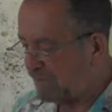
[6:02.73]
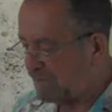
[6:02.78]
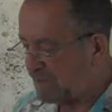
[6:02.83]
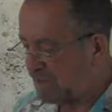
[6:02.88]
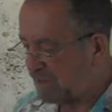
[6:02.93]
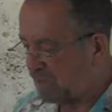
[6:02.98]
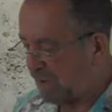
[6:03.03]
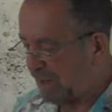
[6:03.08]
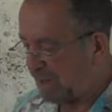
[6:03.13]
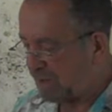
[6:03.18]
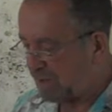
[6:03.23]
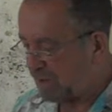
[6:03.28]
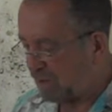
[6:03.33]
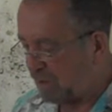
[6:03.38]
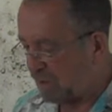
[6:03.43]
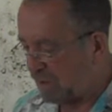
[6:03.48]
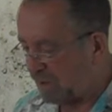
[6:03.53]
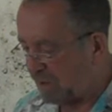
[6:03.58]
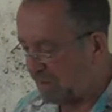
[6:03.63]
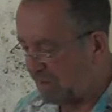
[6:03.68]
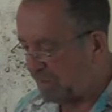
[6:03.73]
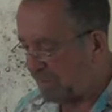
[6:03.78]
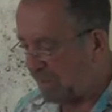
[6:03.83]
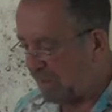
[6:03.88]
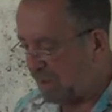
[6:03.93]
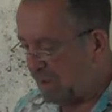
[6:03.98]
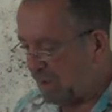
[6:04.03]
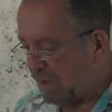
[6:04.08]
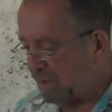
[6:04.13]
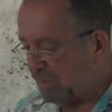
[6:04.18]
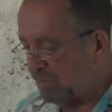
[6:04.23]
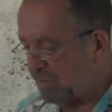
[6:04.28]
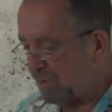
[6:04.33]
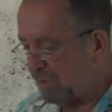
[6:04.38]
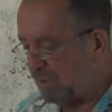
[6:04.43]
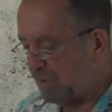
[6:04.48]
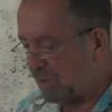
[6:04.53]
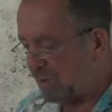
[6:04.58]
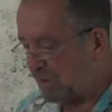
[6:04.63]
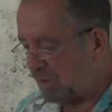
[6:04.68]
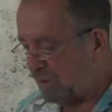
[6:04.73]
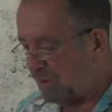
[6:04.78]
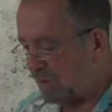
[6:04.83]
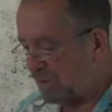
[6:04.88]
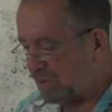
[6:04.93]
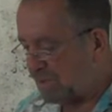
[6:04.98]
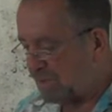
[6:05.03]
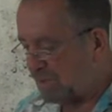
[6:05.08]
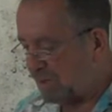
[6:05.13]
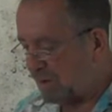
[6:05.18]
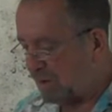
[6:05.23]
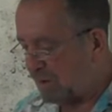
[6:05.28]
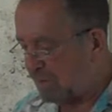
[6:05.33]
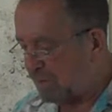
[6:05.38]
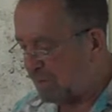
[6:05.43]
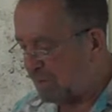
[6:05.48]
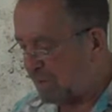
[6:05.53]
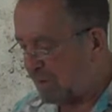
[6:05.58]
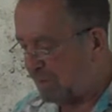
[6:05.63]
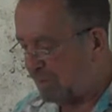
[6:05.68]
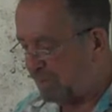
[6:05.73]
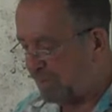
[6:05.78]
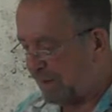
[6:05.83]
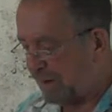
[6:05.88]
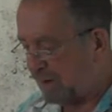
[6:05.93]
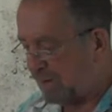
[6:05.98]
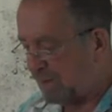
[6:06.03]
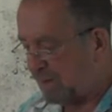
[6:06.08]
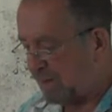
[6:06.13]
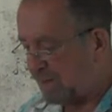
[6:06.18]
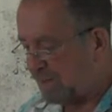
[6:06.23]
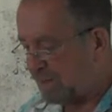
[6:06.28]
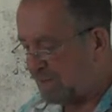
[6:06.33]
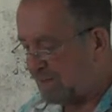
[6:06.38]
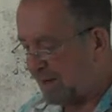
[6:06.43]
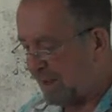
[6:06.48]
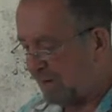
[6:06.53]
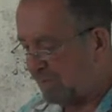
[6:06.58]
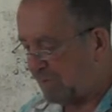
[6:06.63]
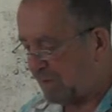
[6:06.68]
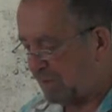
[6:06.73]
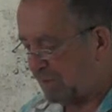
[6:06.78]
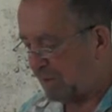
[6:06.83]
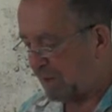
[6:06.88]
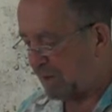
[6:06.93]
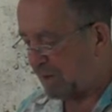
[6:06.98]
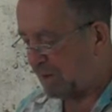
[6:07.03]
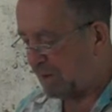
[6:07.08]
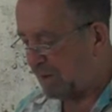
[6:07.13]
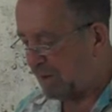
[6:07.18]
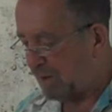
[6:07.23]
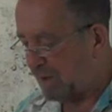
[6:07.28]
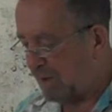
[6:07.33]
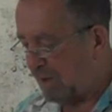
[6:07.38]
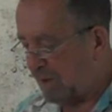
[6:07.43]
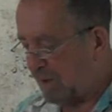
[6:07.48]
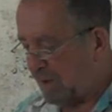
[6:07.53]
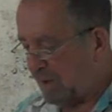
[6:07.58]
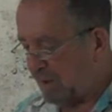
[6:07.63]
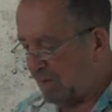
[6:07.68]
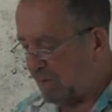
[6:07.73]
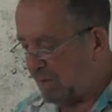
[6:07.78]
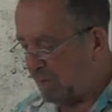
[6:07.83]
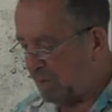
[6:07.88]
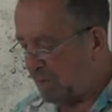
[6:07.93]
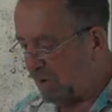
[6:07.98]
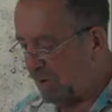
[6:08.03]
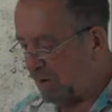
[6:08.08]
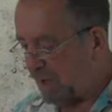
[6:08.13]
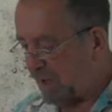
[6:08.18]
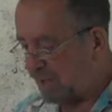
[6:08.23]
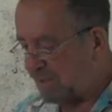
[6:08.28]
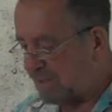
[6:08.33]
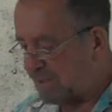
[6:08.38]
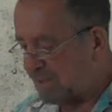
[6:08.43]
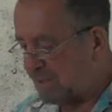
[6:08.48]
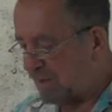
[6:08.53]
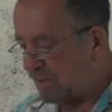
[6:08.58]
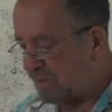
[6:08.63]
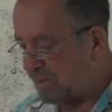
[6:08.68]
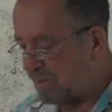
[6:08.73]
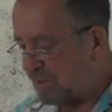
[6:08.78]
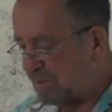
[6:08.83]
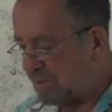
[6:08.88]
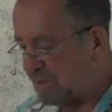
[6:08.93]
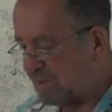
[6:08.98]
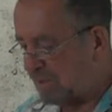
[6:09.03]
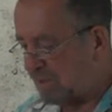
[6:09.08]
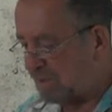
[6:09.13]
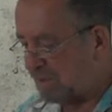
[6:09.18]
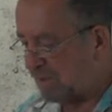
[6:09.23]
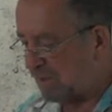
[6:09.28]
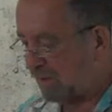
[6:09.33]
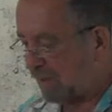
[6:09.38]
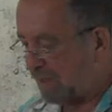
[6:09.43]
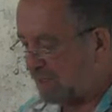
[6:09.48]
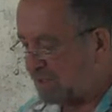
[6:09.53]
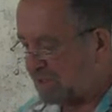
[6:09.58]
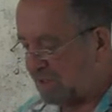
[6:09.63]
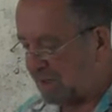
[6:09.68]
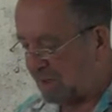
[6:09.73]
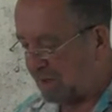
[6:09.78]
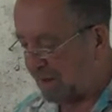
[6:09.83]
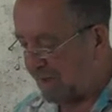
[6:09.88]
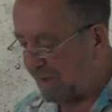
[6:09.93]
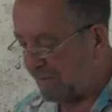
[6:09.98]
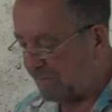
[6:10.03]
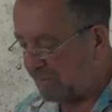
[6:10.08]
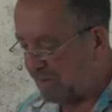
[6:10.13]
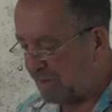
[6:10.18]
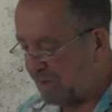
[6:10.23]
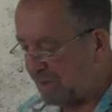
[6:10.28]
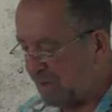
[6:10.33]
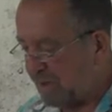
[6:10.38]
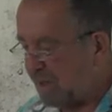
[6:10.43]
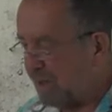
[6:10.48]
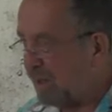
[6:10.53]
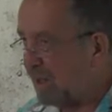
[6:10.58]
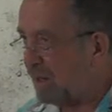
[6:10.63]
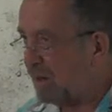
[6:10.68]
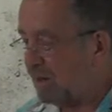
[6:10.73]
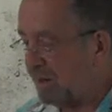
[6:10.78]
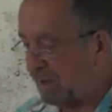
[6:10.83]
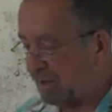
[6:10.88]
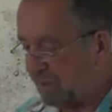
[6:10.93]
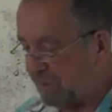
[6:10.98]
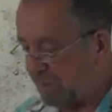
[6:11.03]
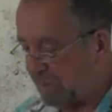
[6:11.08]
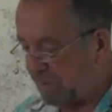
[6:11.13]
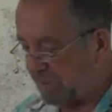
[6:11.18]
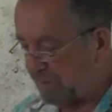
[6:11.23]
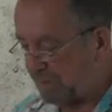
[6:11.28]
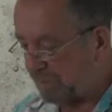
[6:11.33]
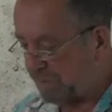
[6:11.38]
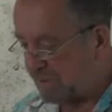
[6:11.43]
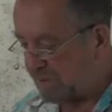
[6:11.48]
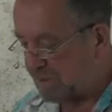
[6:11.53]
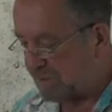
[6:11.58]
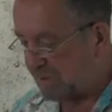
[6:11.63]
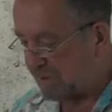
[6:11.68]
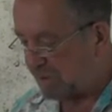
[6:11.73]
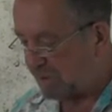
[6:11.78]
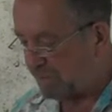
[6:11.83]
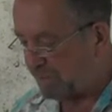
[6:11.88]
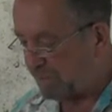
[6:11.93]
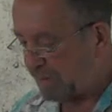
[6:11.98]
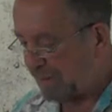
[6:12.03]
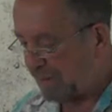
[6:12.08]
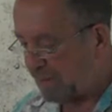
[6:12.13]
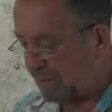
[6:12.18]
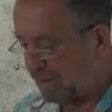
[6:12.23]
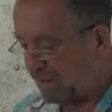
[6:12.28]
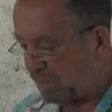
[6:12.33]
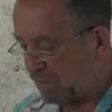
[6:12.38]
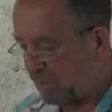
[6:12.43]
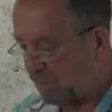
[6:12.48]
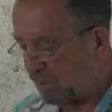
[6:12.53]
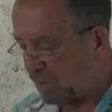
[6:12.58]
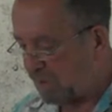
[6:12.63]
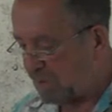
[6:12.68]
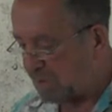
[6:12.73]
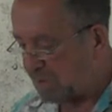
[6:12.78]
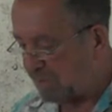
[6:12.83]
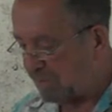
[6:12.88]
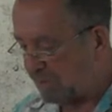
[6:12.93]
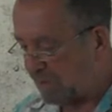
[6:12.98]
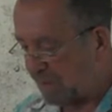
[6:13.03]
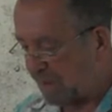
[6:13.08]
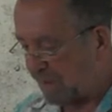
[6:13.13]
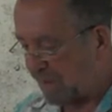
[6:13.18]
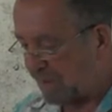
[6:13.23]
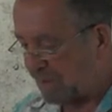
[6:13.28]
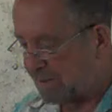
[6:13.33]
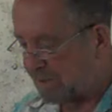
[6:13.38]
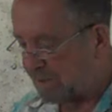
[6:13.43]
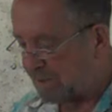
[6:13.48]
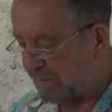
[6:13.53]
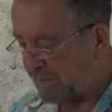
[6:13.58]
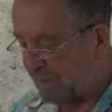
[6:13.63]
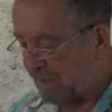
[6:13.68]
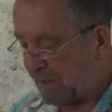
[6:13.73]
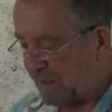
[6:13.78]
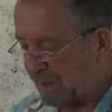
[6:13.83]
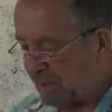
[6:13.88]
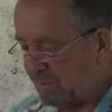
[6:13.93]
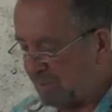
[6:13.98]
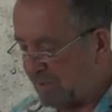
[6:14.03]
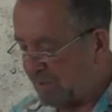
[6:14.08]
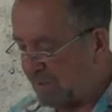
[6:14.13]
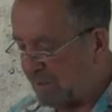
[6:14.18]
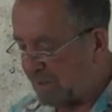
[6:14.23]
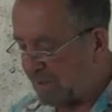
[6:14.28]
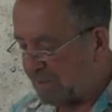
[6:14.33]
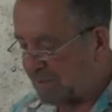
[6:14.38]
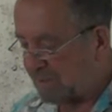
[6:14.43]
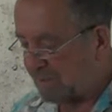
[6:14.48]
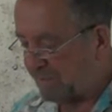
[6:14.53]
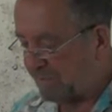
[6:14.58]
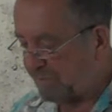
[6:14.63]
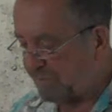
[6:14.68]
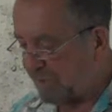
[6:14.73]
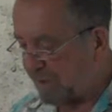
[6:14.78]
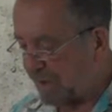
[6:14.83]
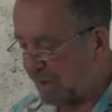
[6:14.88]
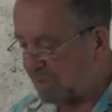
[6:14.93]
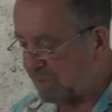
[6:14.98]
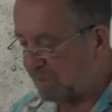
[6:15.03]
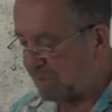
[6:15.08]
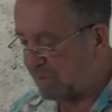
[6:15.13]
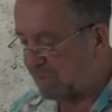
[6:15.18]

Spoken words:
which foully doth excel. For never resting time laid summer on to hideous winter and confounds him there. Sap checked with frost and lusty leaves quite gone,